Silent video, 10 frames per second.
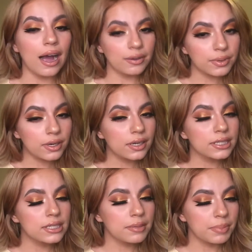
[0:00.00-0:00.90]
I would
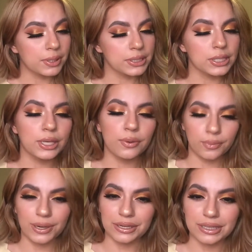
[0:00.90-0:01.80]
honestly personally
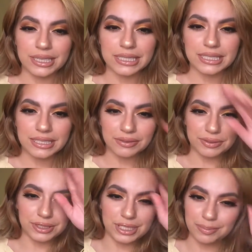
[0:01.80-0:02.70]
wear this
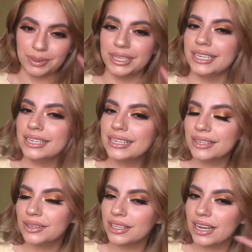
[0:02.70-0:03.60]
for spring and
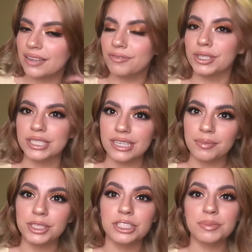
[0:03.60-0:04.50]
all that and for
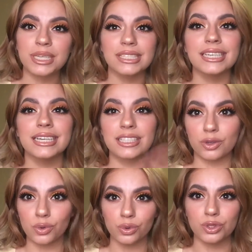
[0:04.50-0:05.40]
summer just because it is
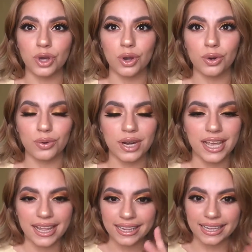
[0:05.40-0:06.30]
cool tone.
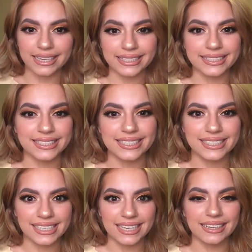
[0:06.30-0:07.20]
Like it's
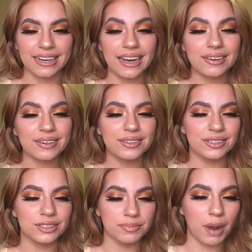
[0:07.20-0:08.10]
just like, I don't know,
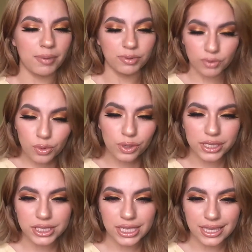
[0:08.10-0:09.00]
there's pop-up
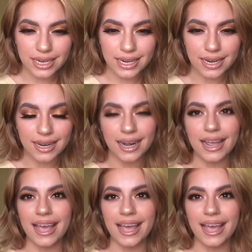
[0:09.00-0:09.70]
orange in there